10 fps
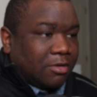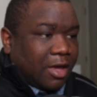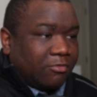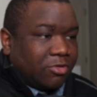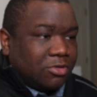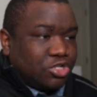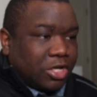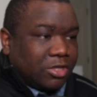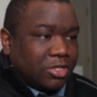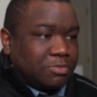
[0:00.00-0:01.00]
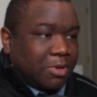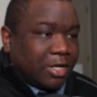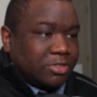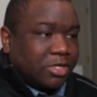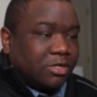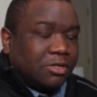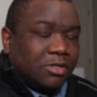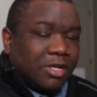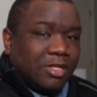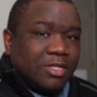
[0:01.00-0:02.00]
haven't checked this box here.
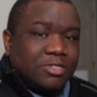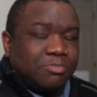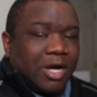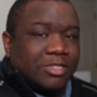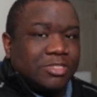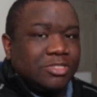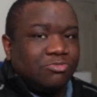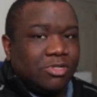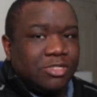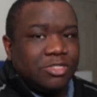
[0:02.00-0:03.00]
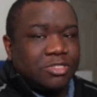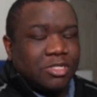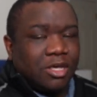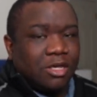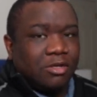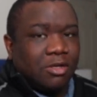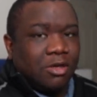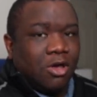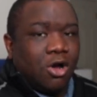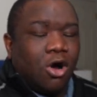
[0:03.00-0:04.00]
And this box is really just saying
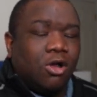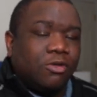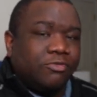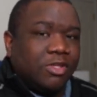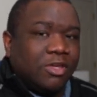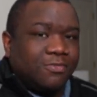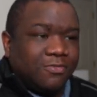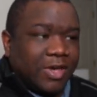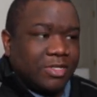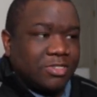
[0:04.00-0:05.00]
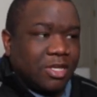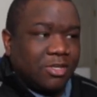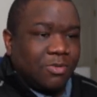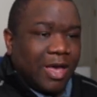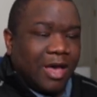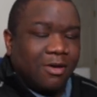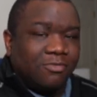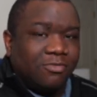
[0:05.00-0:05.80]
all of the effects that you have